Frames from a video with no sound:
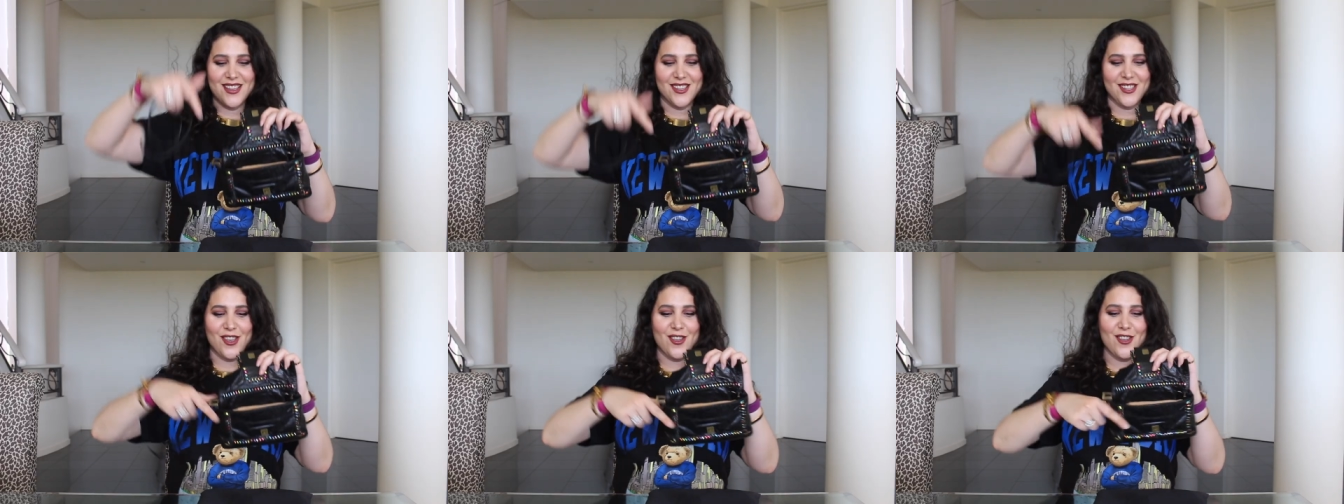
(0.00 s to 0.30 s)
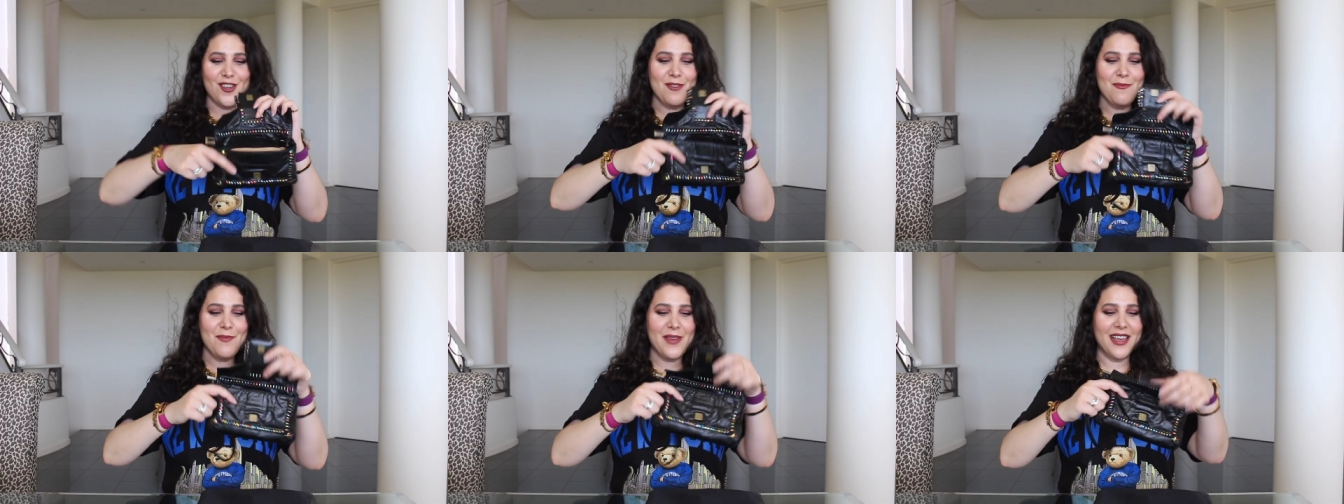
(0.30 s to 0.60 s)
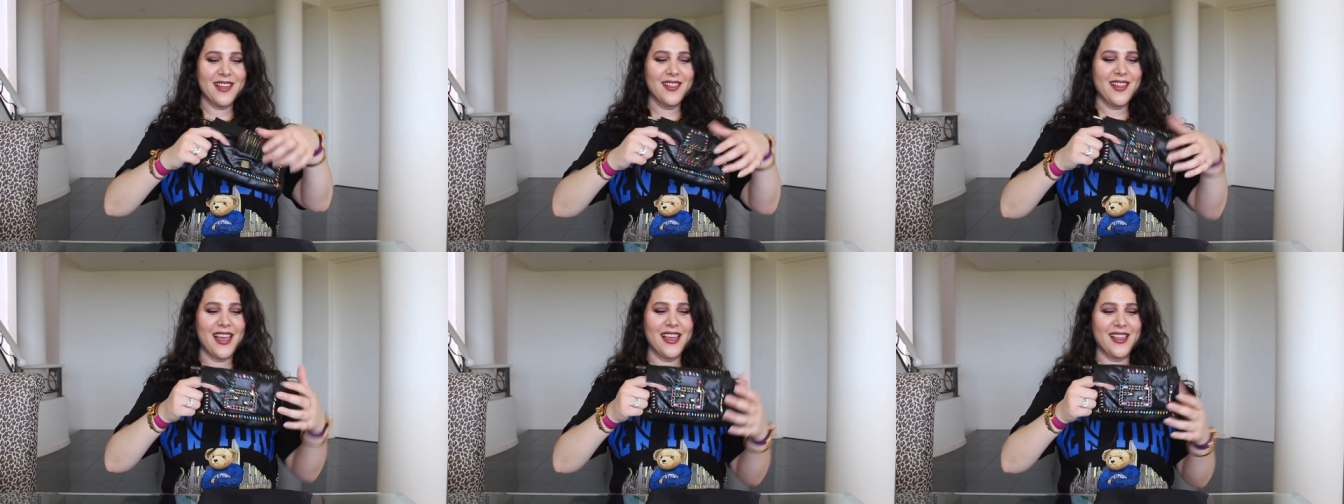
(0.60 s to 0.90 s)
So you can
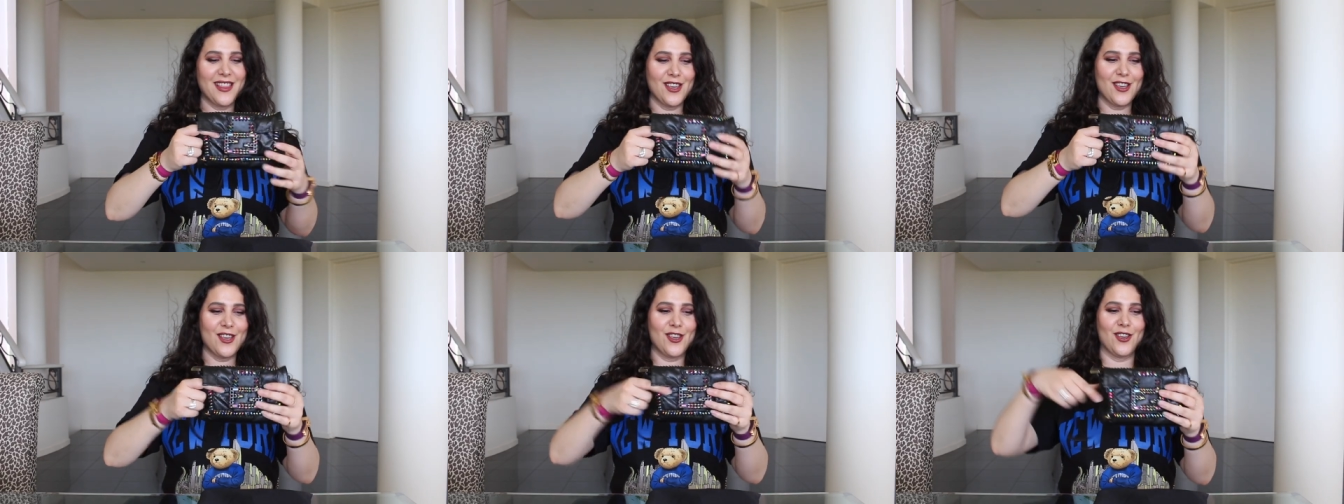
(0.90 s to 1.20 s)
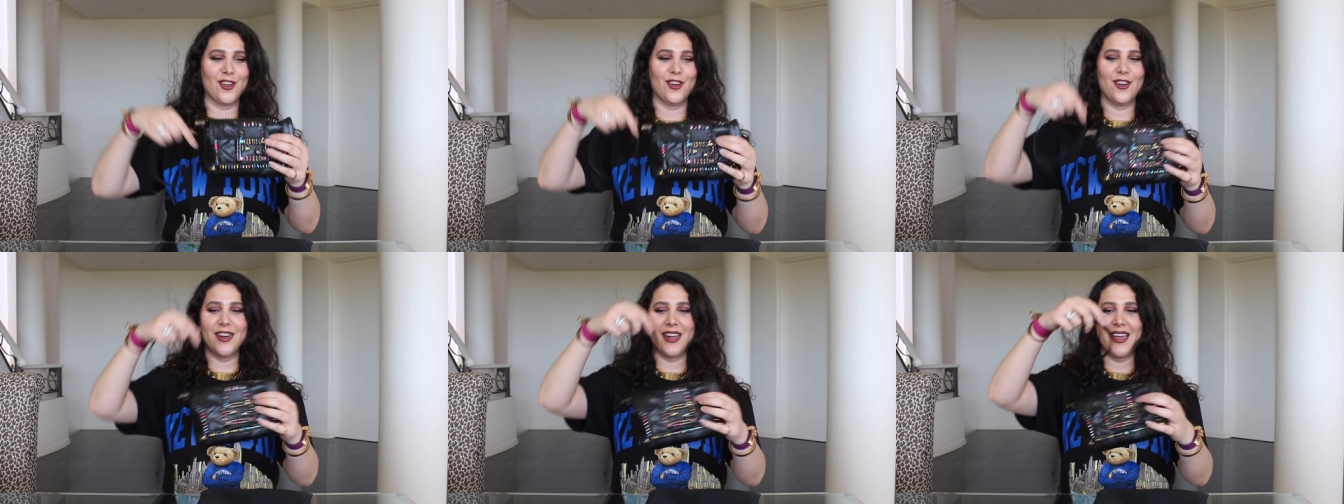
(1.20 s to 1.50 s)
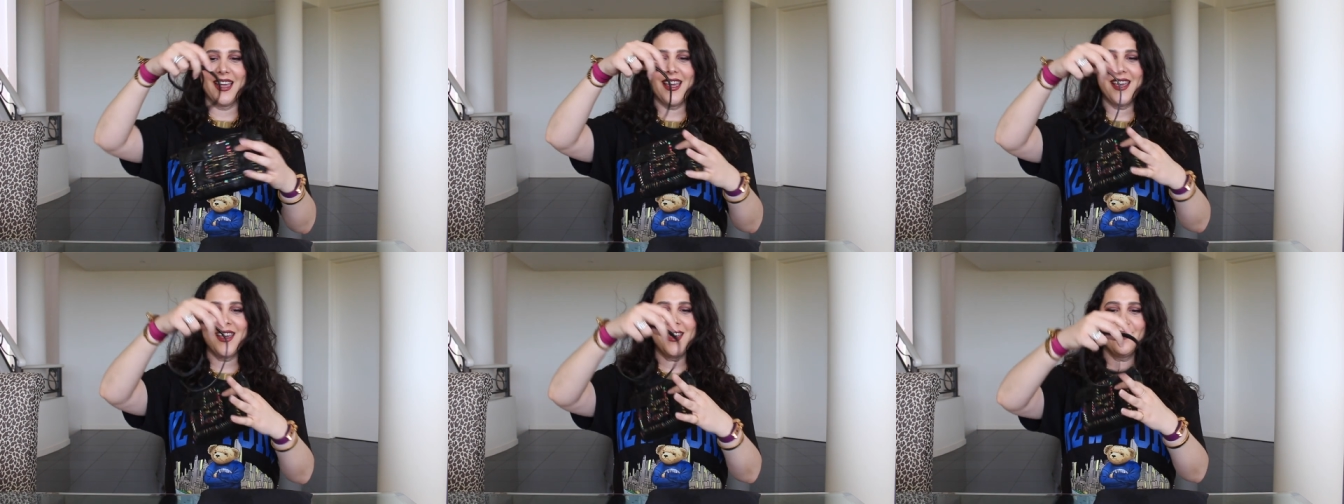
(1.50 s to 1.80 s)
be like the
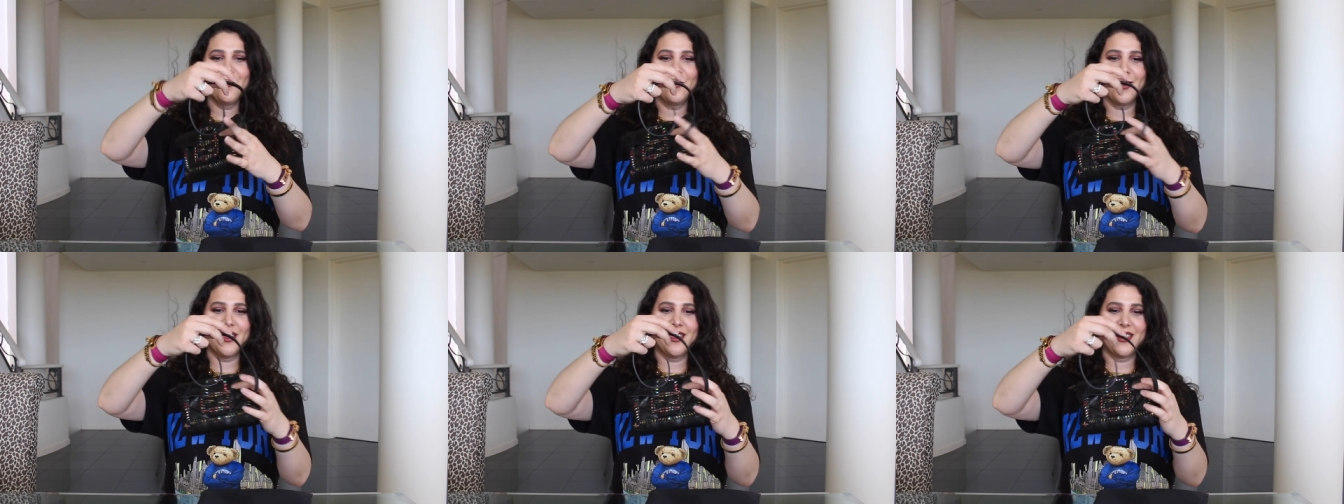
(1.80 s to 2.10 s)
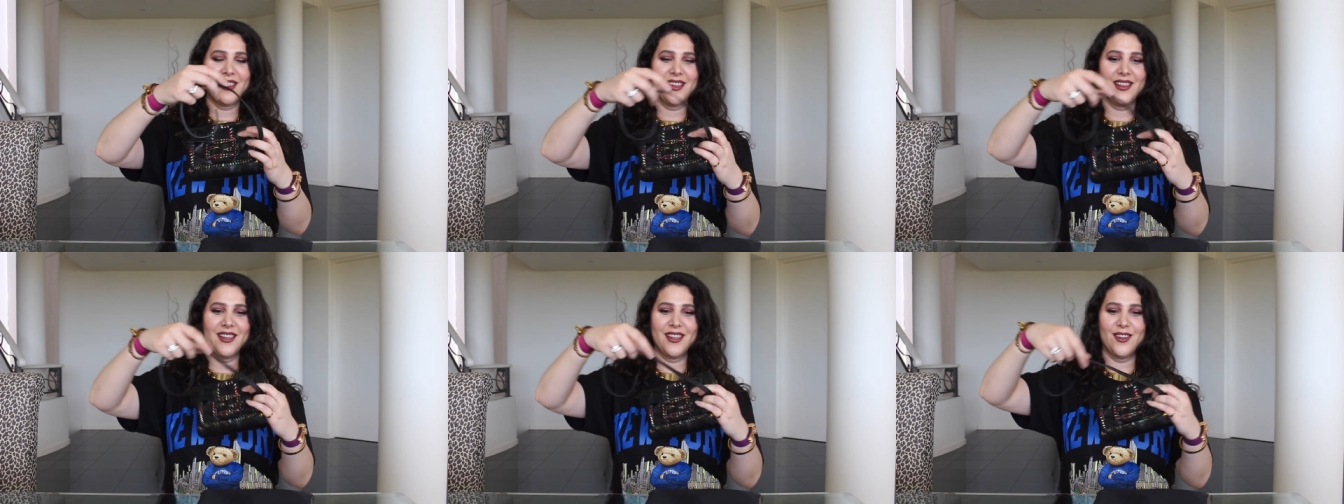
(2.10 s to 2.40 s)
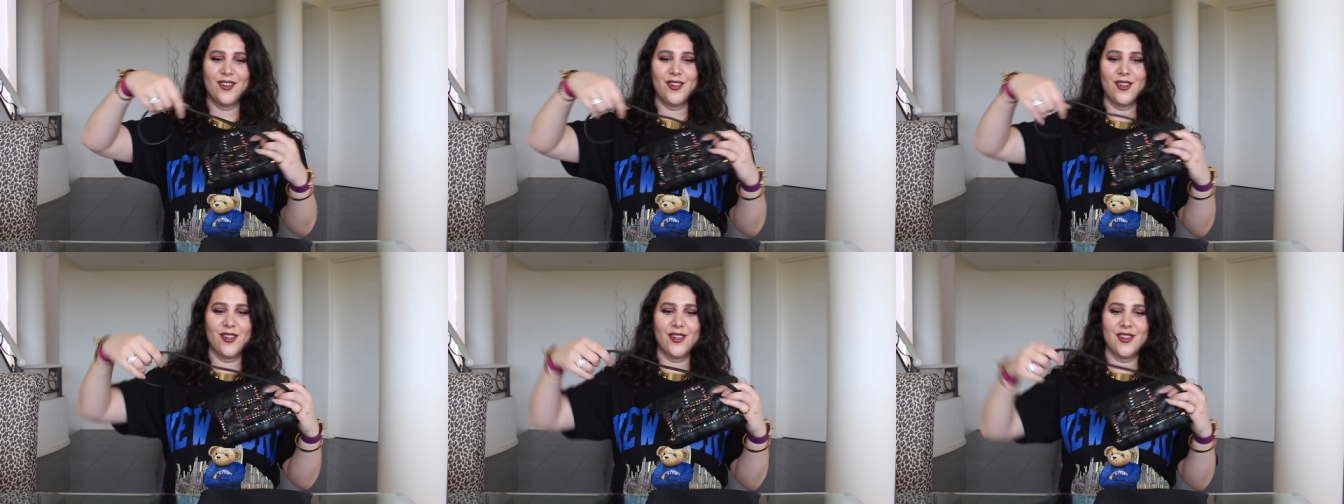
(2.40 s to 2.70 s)
cutie with the
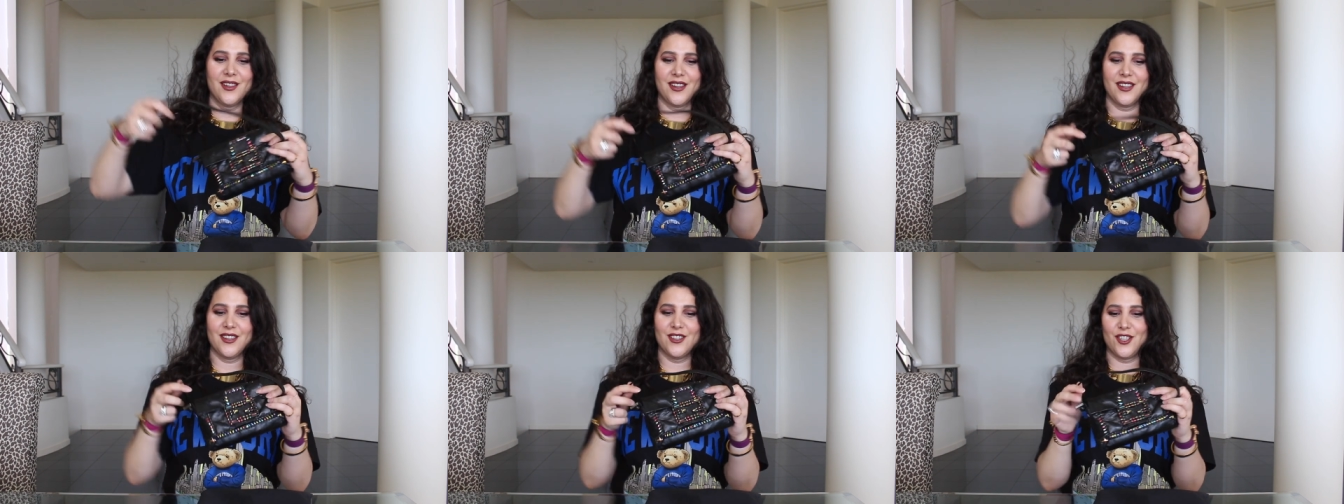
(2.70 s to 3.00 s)
little